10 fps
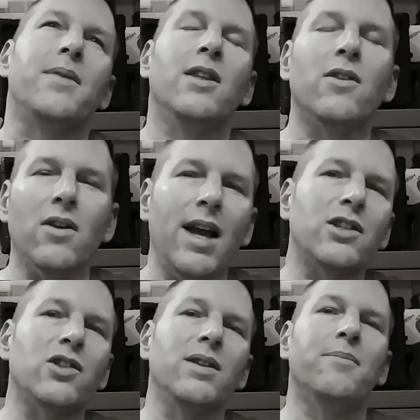you're
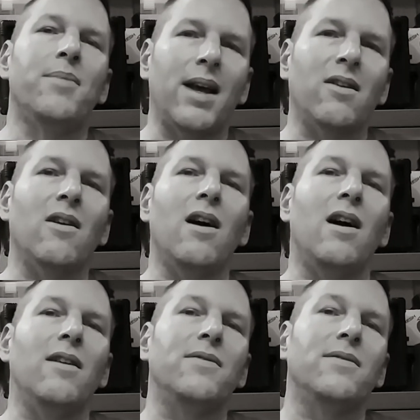actually better
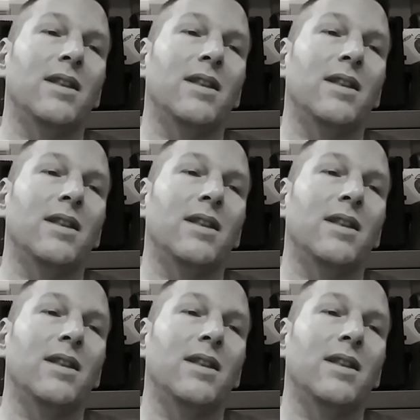off.